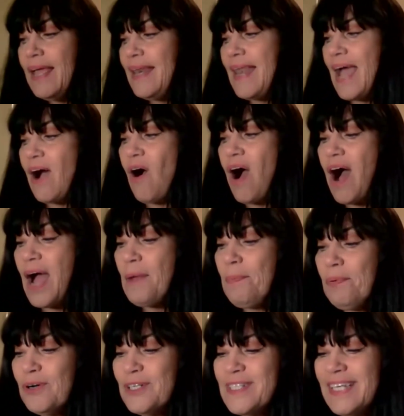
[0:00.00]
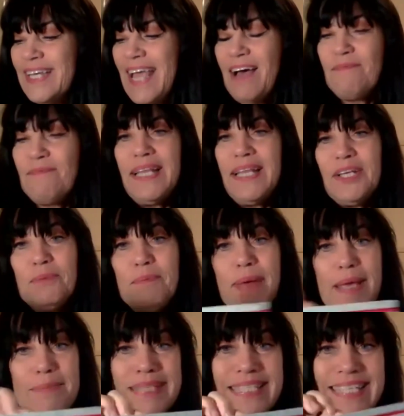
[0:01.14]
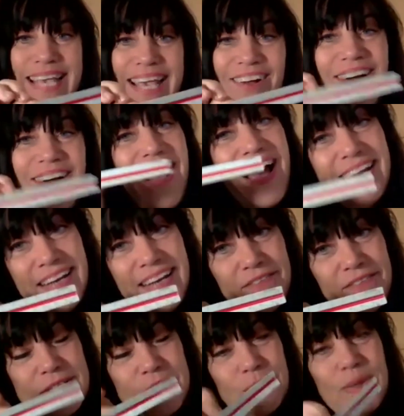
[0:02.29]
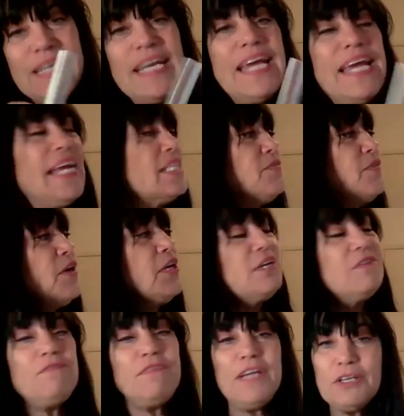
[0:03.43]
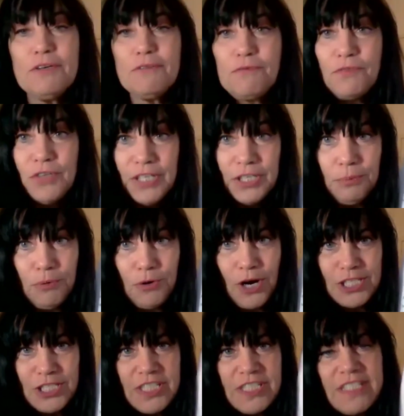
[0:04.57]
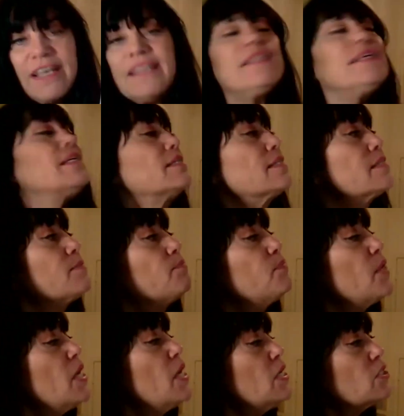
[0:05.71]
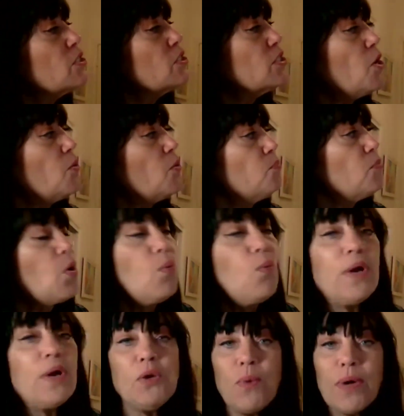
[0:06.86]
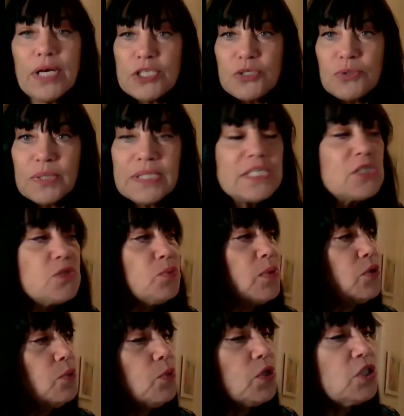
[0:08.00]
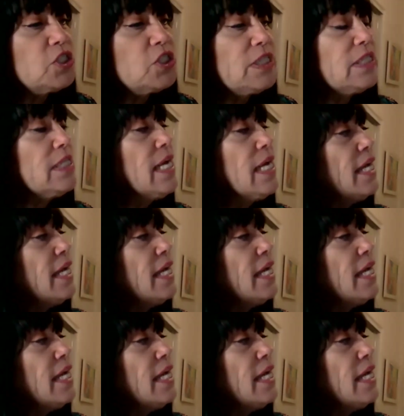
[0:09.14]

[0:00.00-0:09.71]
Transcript: Now, I personally have my little baby scale. I love this one. It's very convenient for little projects like this. So what you want to do on this worksheet